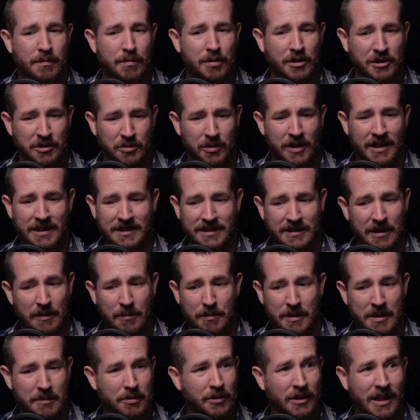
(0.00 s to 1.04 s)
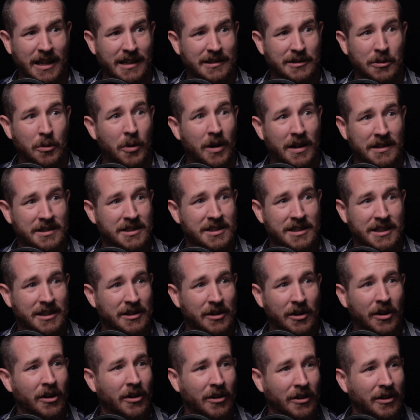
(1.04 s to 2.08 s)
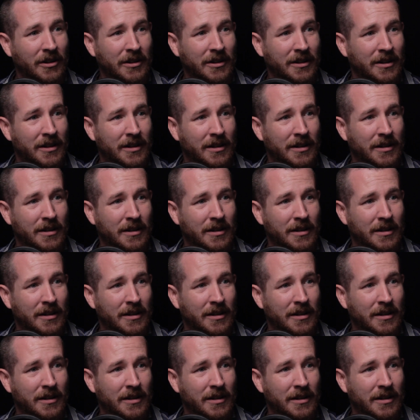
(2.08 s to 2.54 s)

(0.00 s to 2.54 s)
persuade some people not to watch it at all